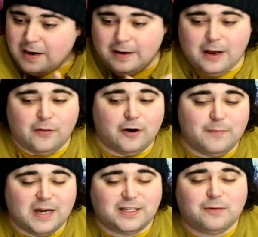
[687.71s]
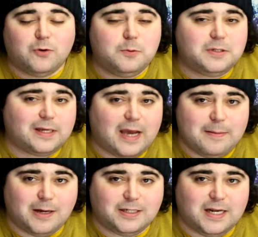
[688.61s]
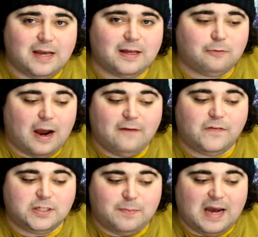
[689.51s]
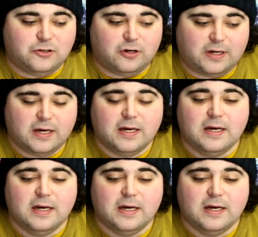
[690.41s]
there have been some rumors that came out today that Ryan Fitzpatrick